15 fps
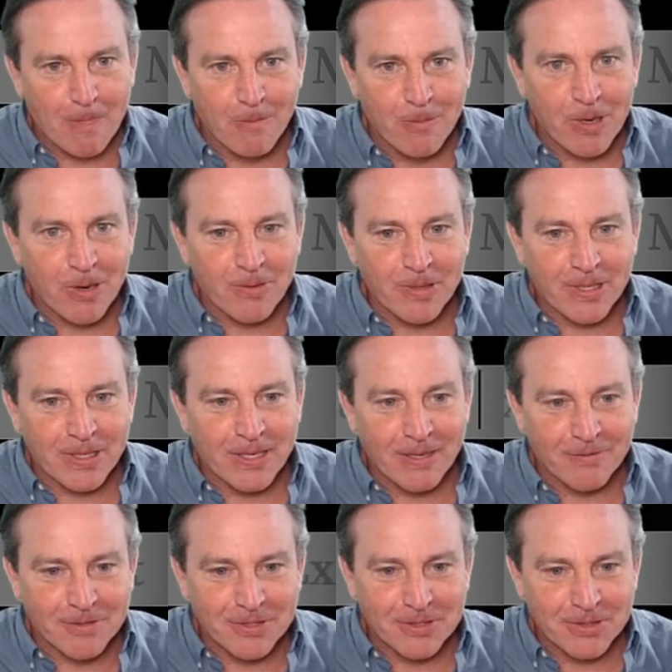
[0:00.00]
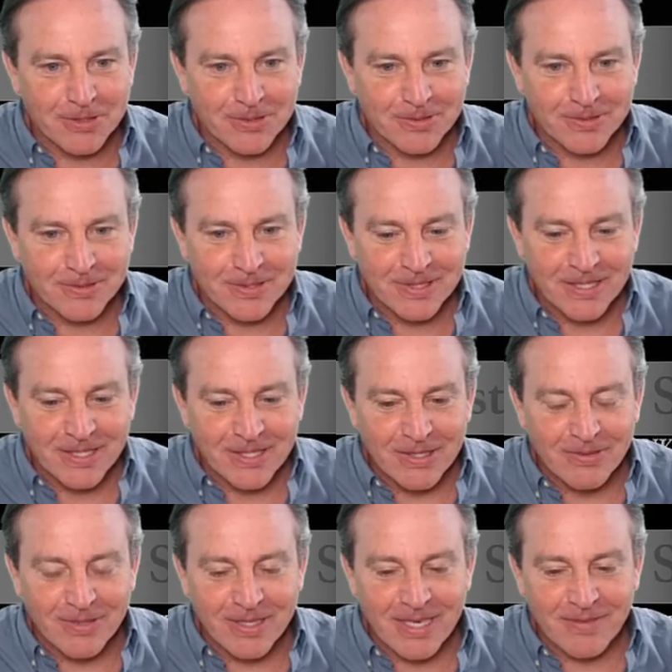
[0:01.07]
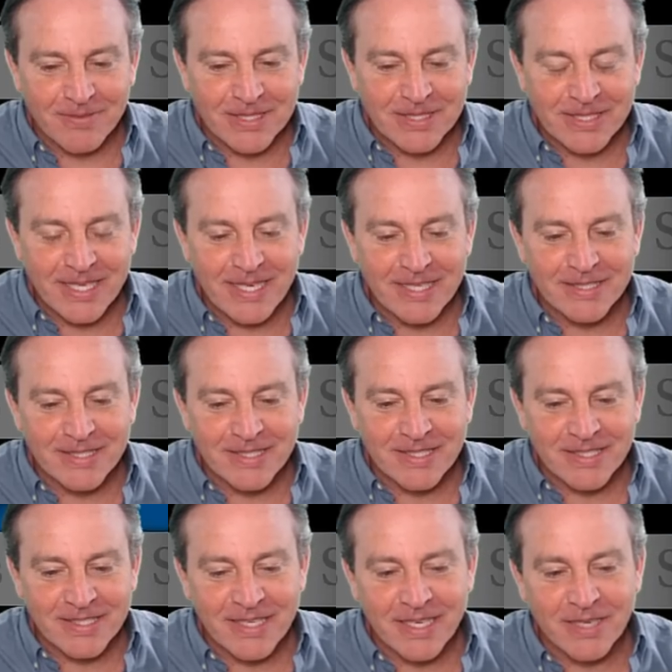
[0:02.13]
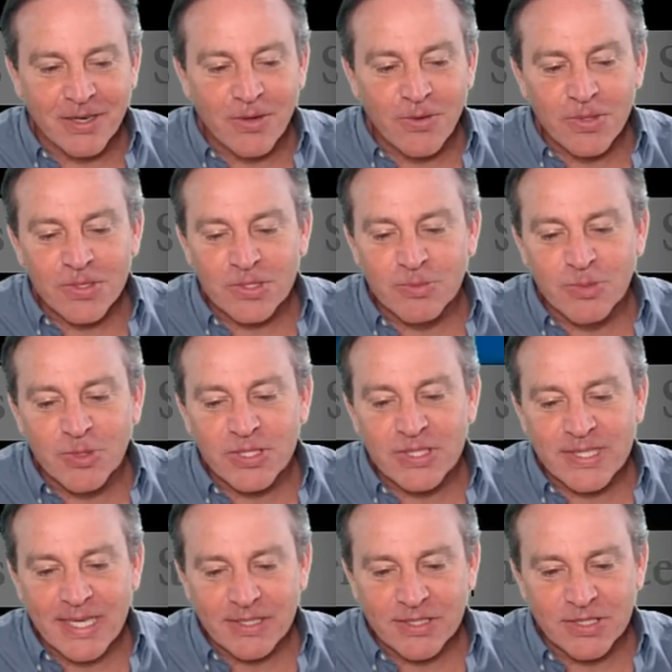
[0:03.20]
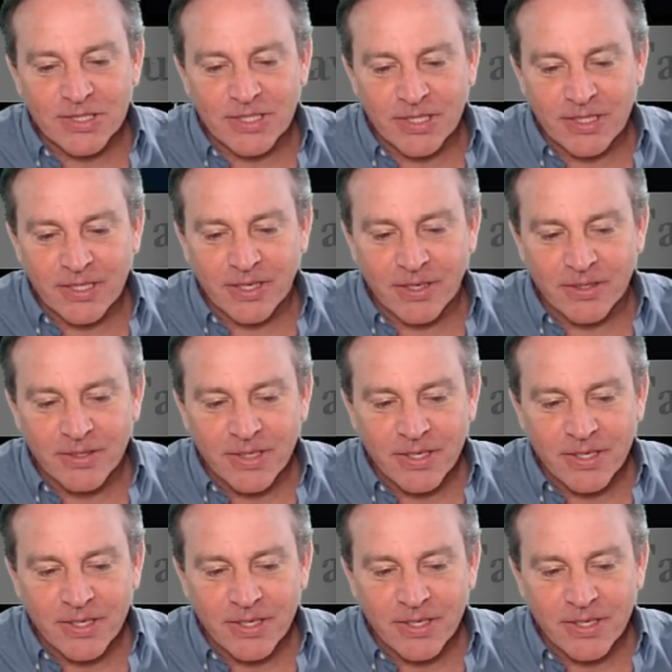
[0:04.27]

what are we going to have to do? We're going to have to change the skin. Oh, there's some good sections in here.